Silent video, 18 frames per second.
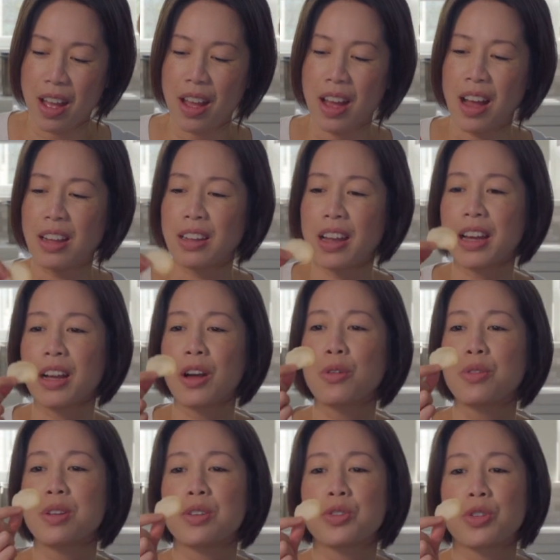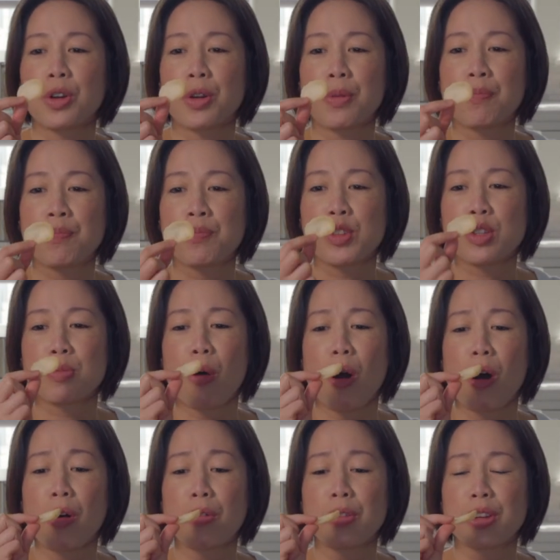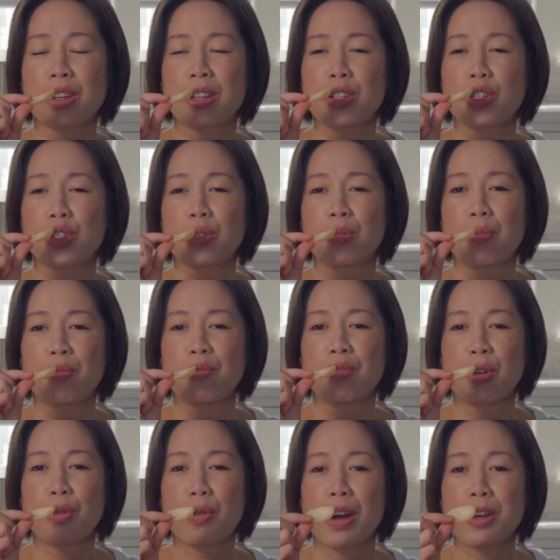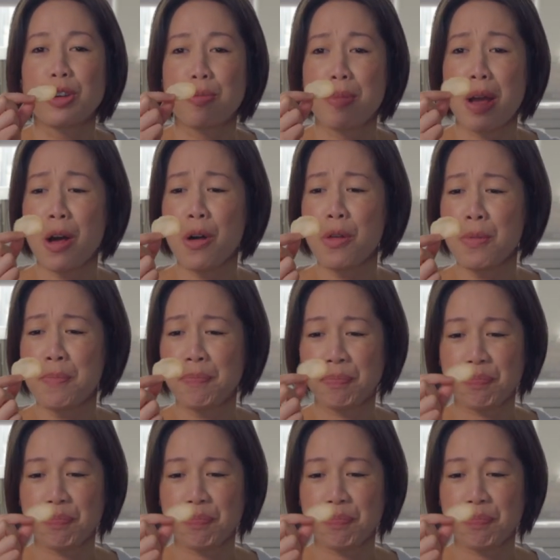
I like how these are small and they can just fit right in your mouth,